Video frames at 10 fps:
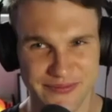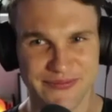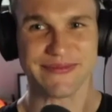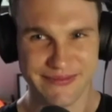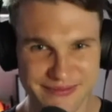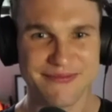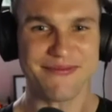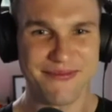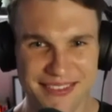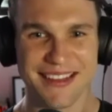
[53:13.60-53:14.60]

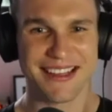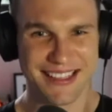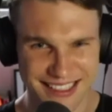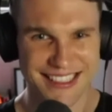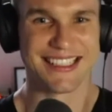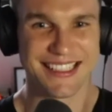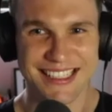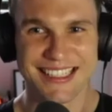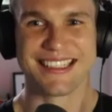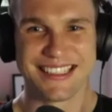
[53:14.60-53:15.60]
Yeah, Hero of a Thousand
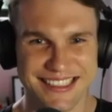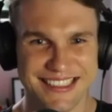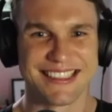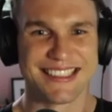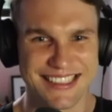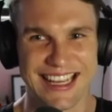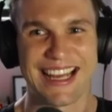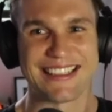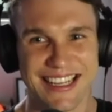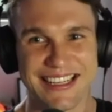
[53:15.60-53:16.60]
Faces. Yeah,
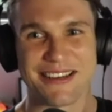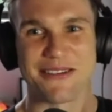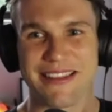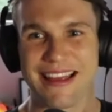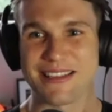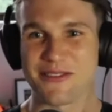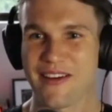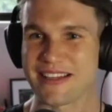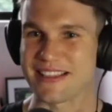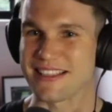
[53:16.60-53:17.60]
done Hero of a Thousand
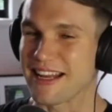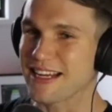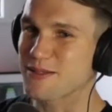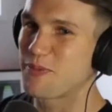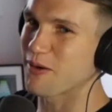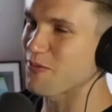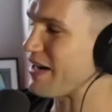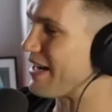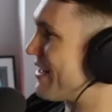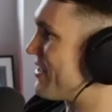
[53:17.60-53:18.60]
Faces. The next book I'm reading actually